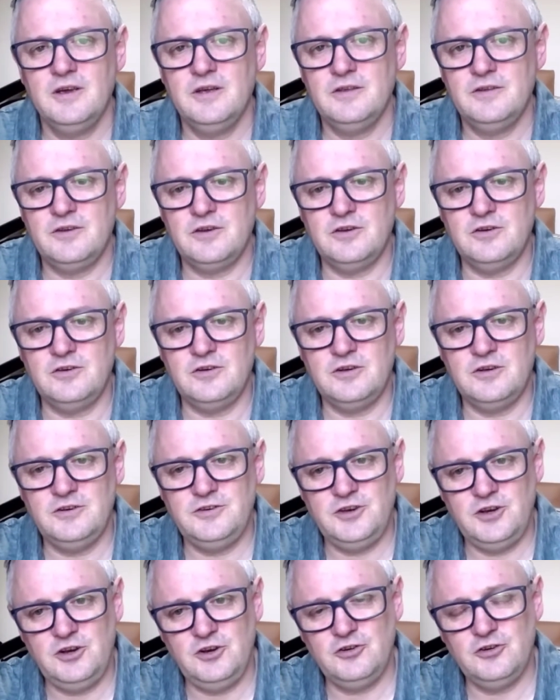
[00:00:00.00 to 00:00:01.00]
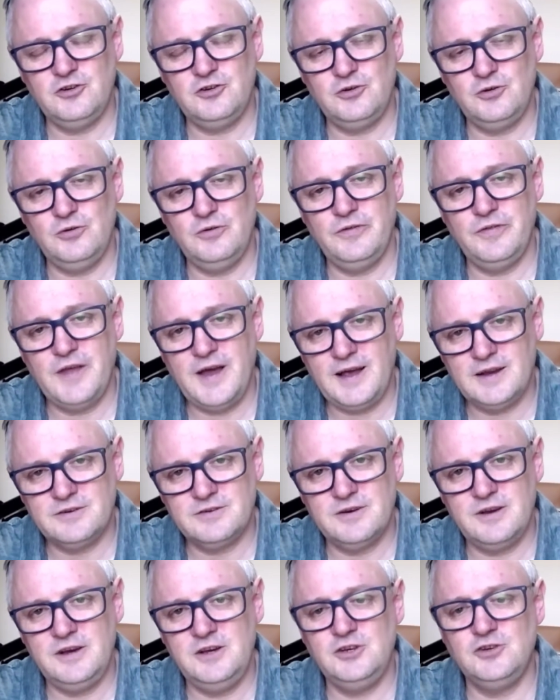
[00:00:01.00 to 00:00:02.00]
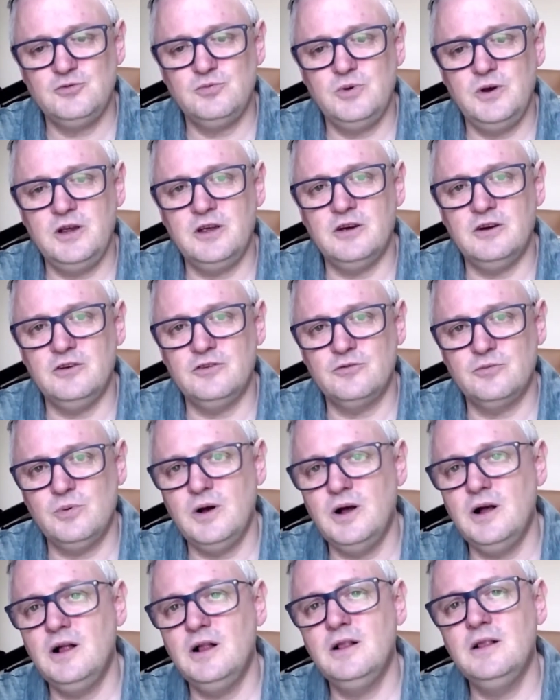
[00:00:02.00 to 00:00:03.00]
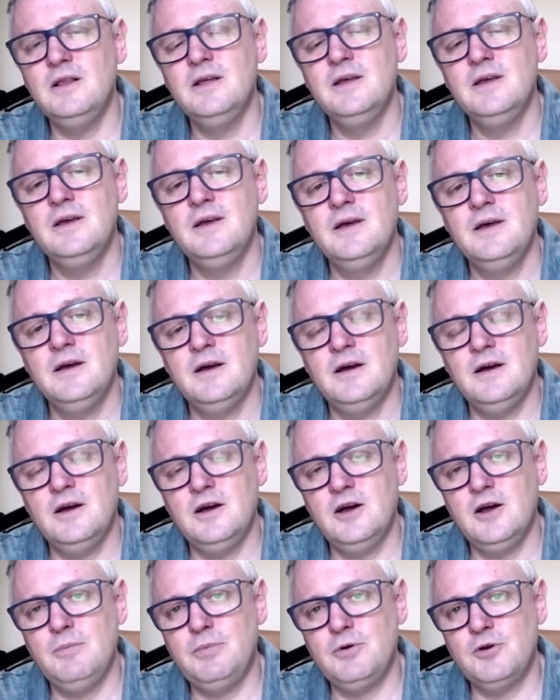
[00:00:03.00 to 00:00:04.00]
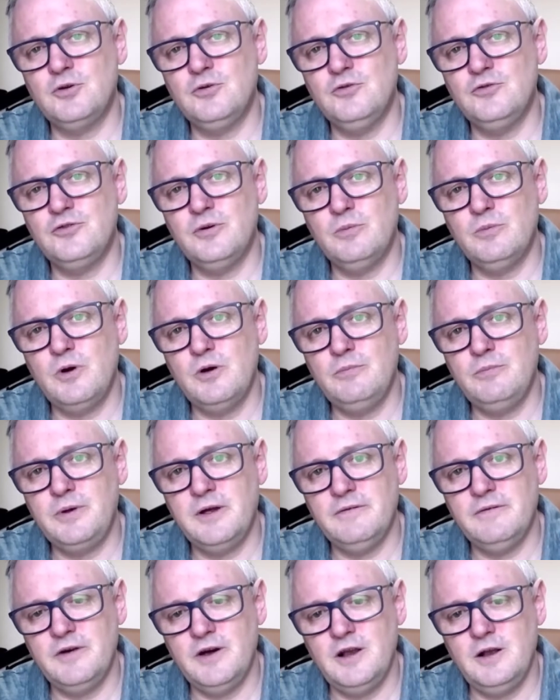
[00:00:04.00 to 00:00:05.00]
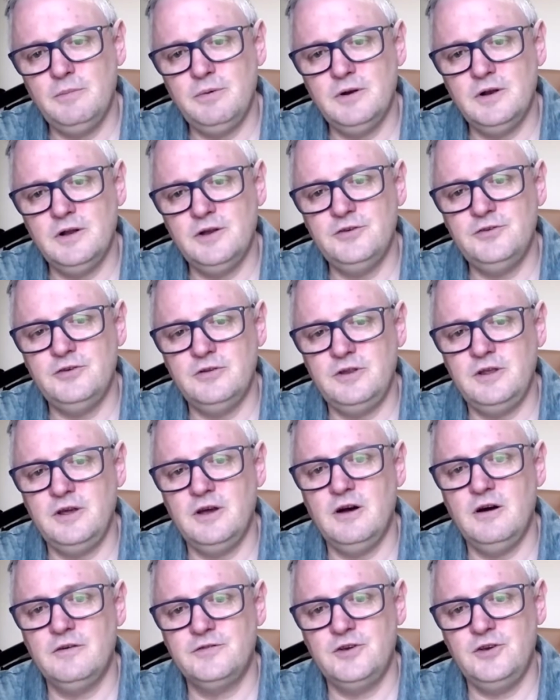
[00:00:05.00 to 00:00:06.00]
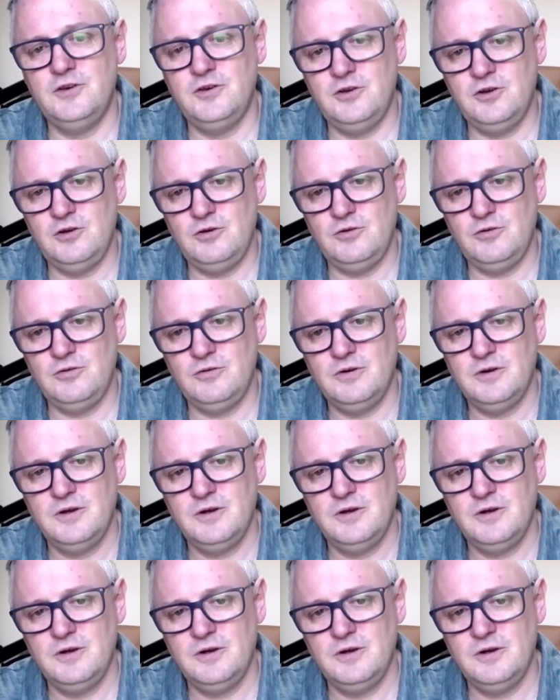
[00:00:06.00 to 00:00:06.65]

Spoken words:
You can continue to do that each week as well. But of course, it won't be available until the afternoon.